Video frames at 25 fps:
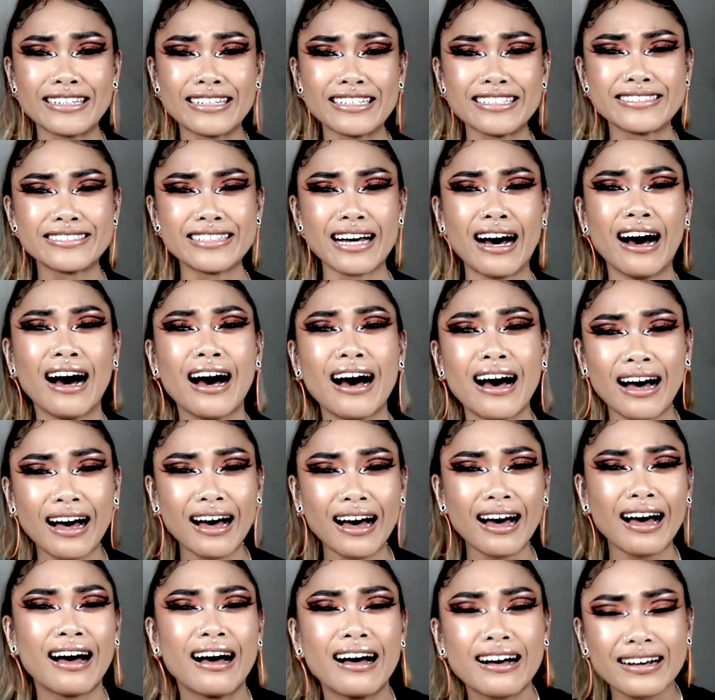the
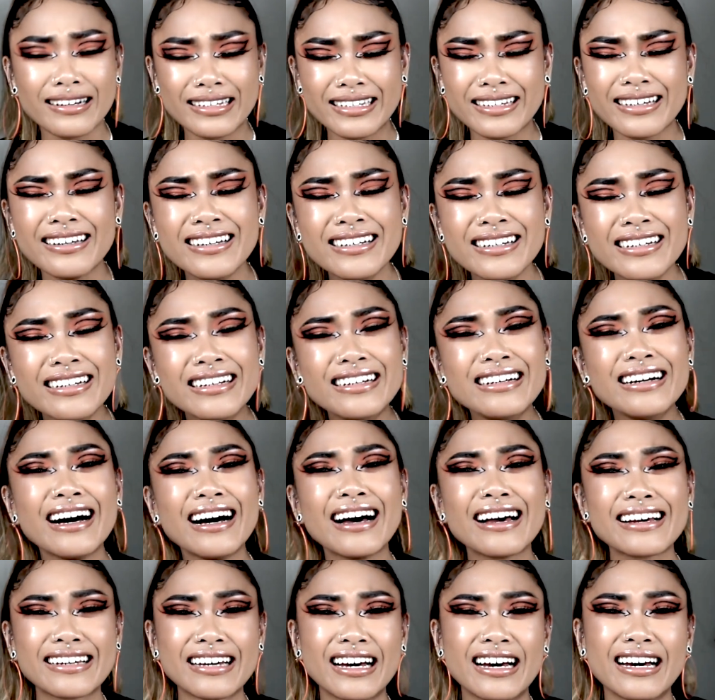dog,
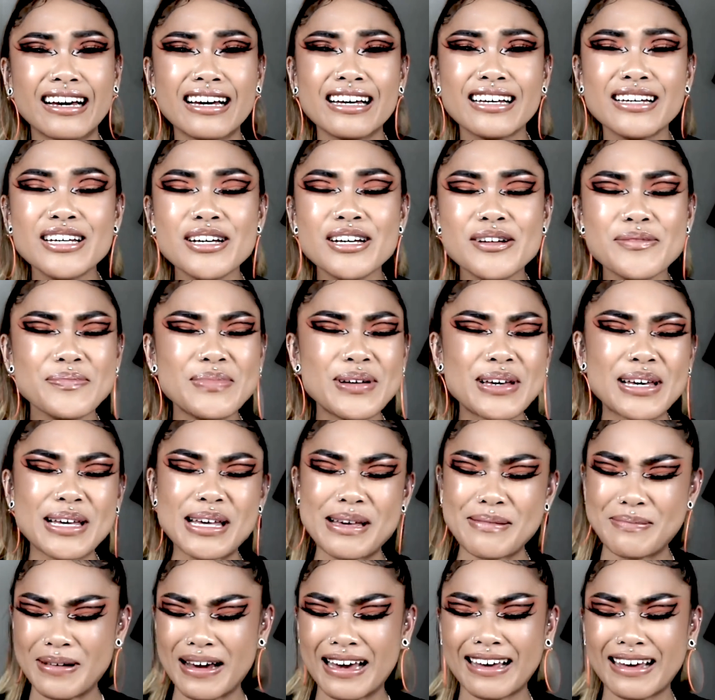I got
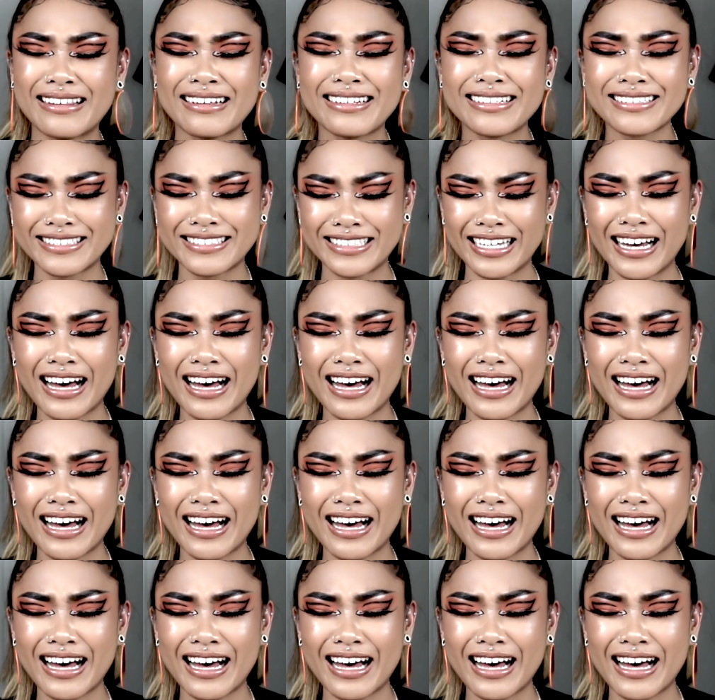bit by the